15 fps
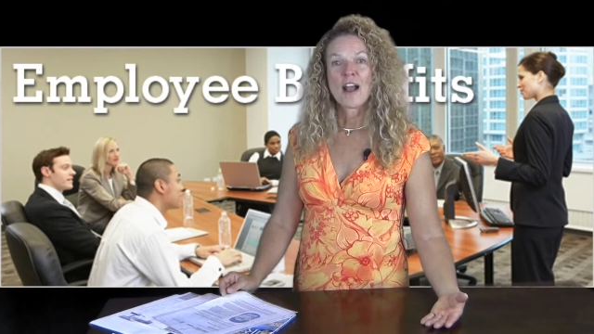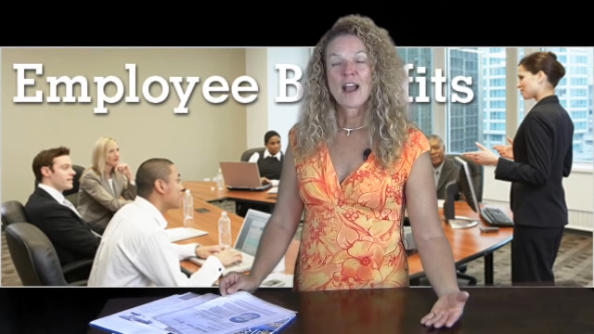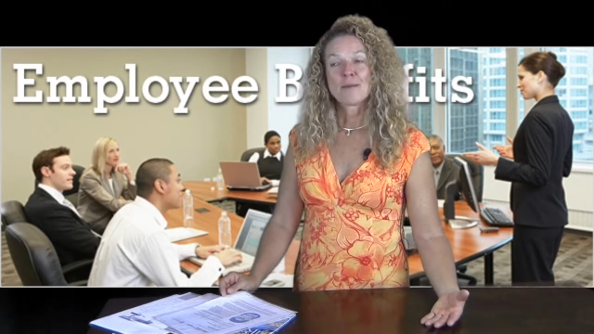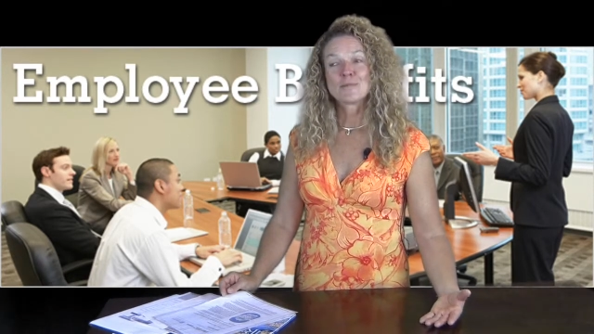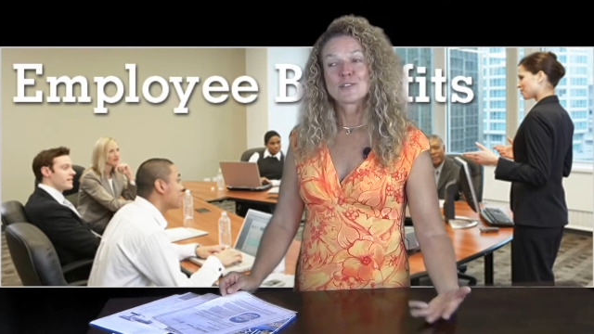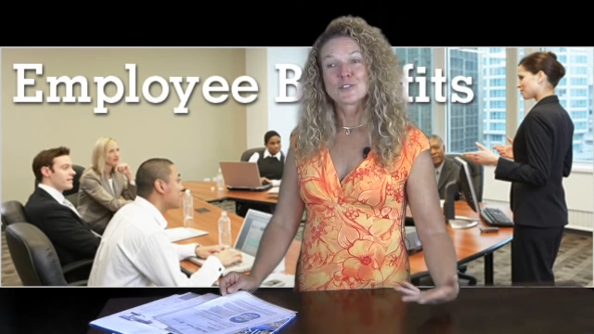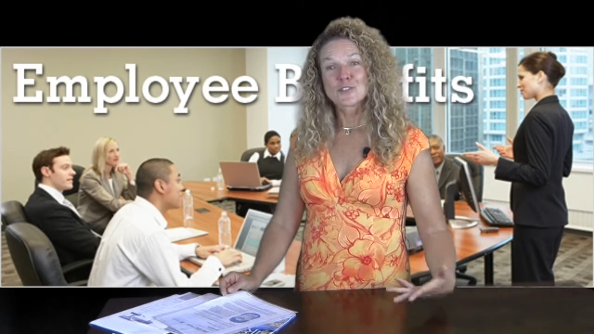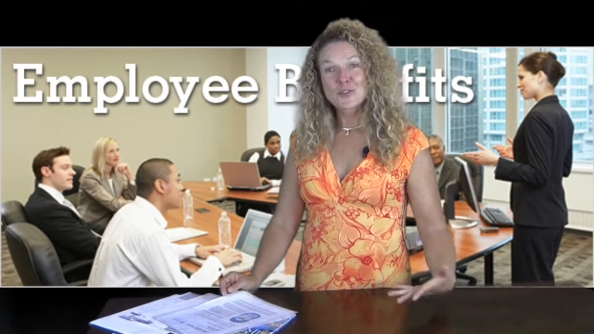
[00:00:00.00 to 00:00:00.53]

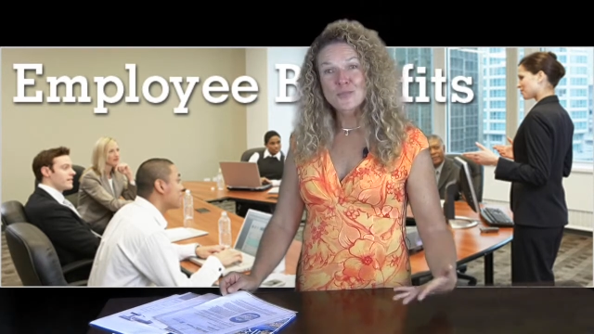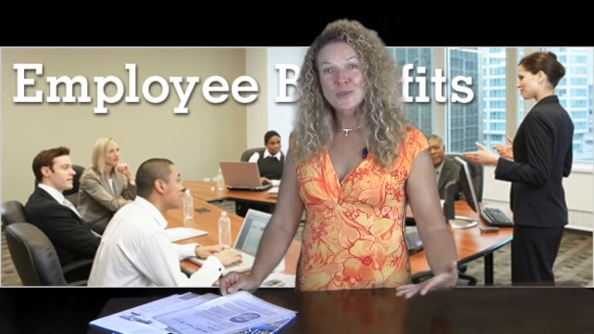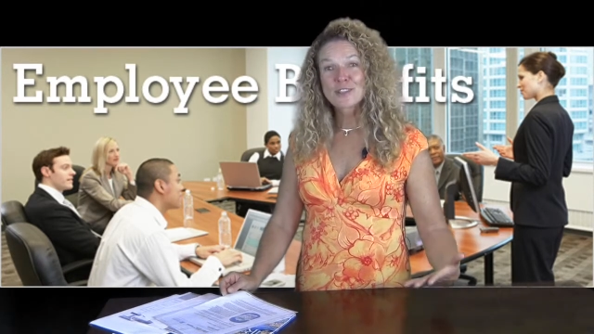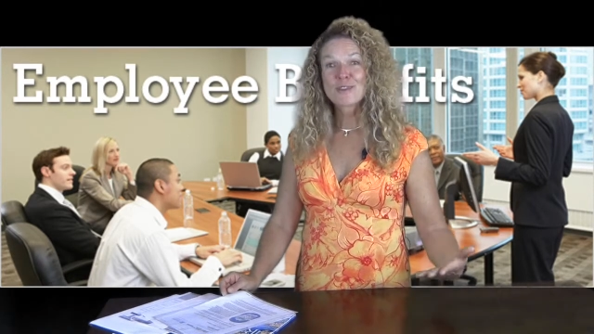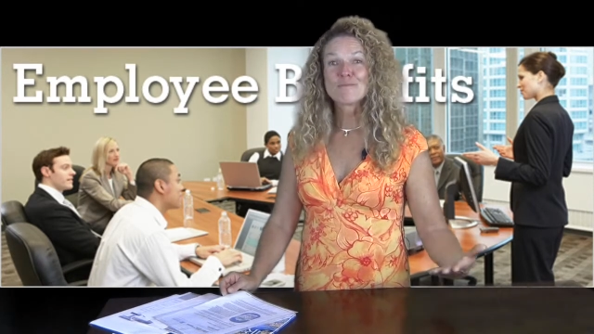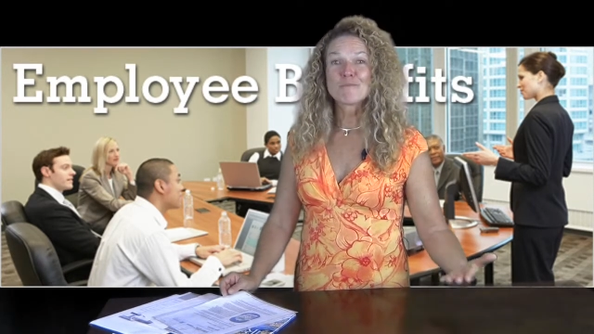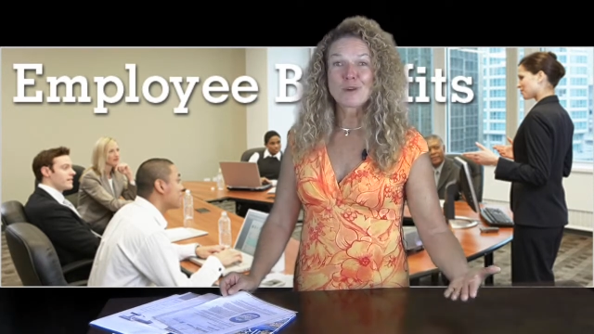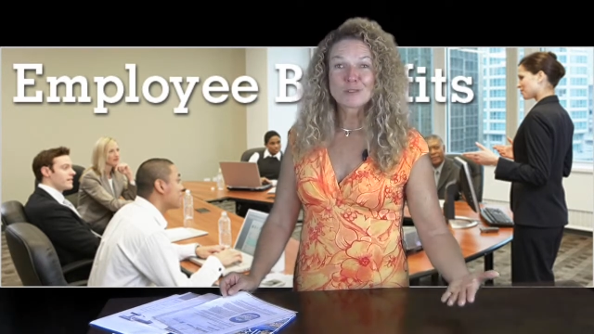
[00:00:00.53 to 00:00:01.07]
I'm assuming
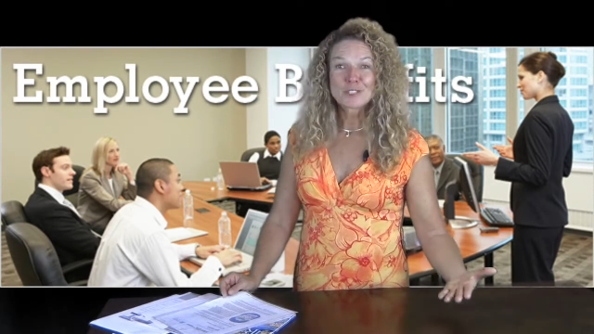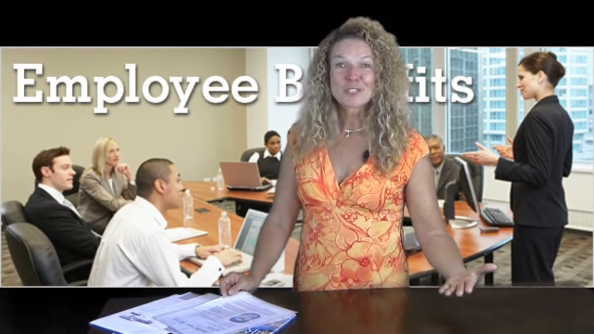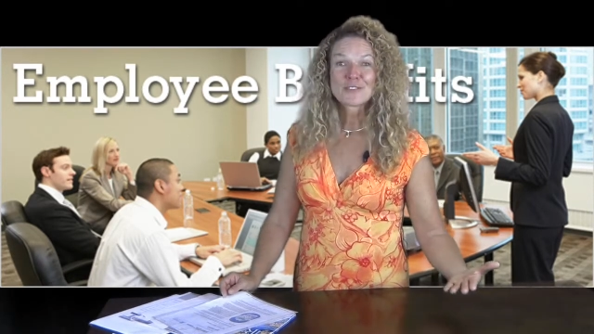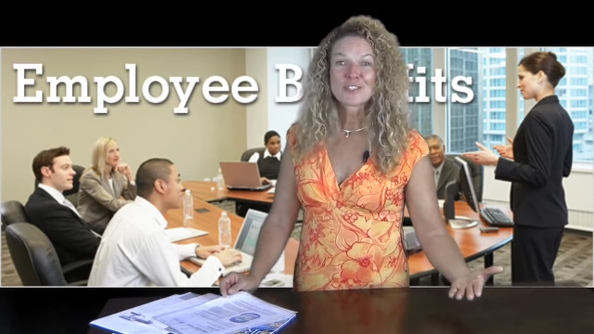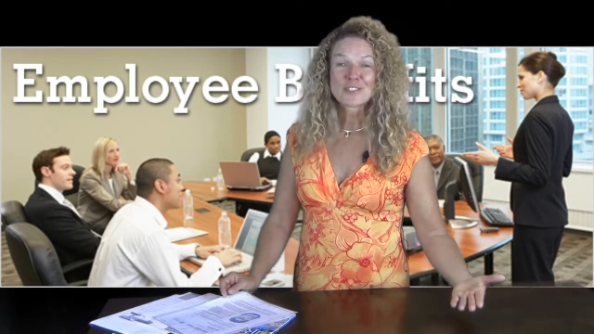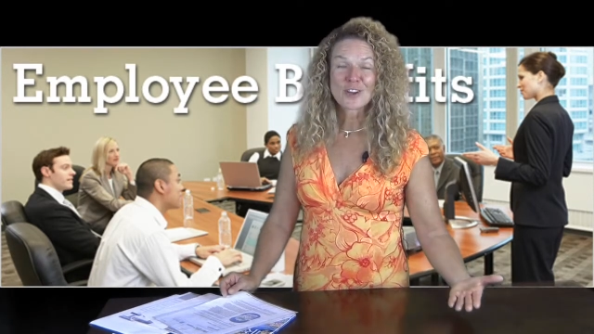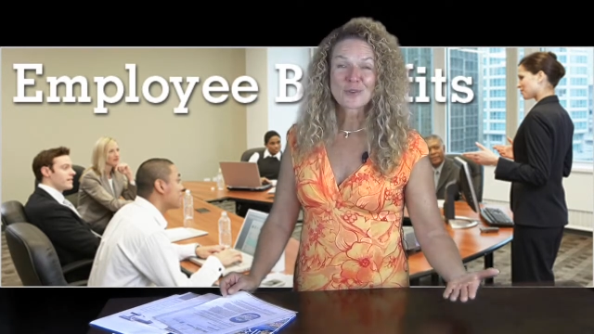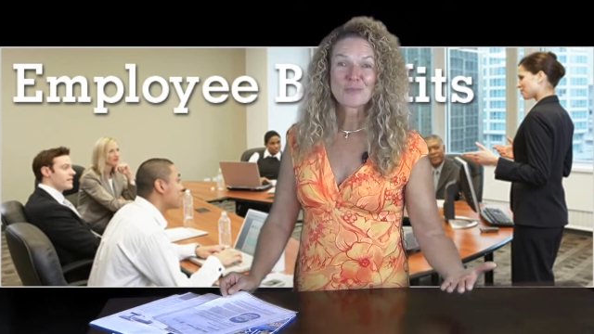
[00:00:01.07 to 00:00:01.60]
that most of
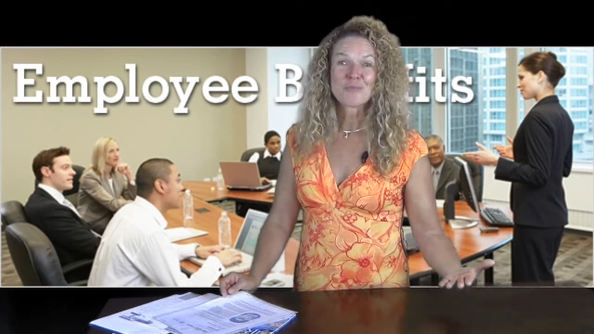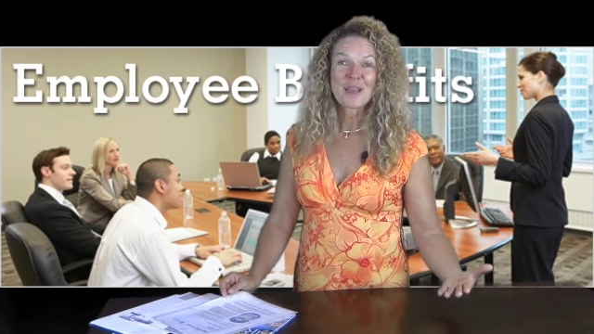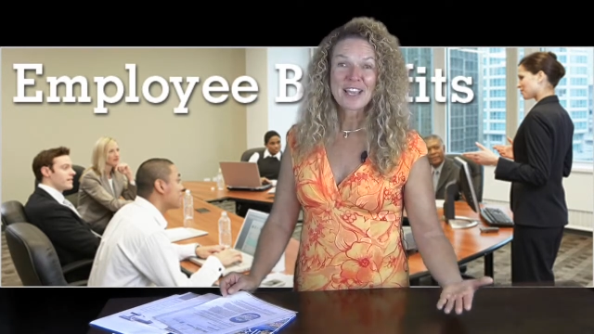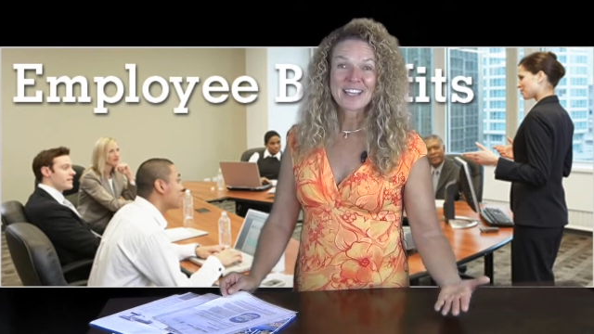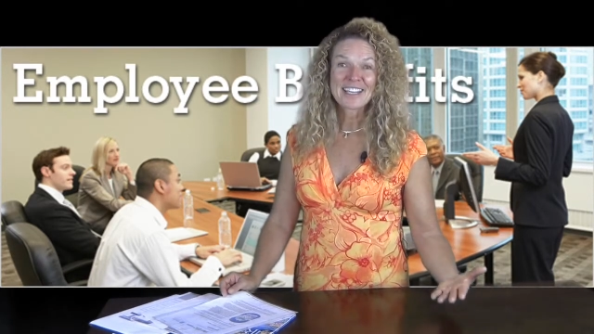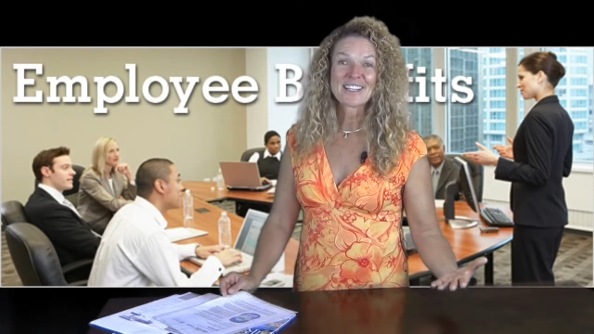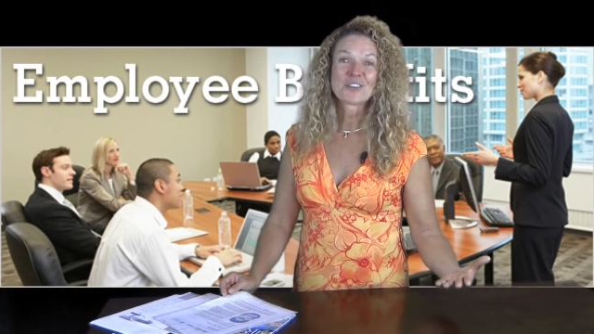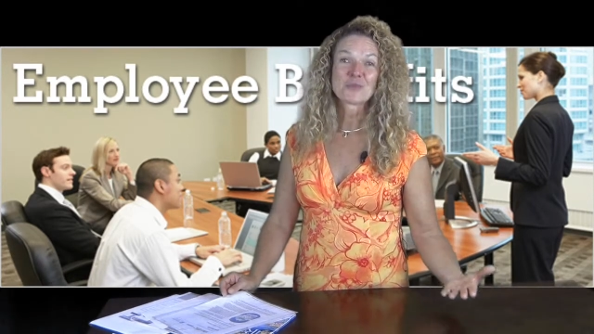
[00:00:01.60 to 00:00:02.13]
us aren't
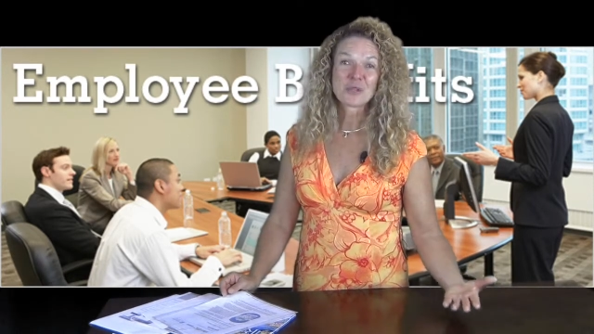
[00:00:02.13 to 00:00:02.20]
making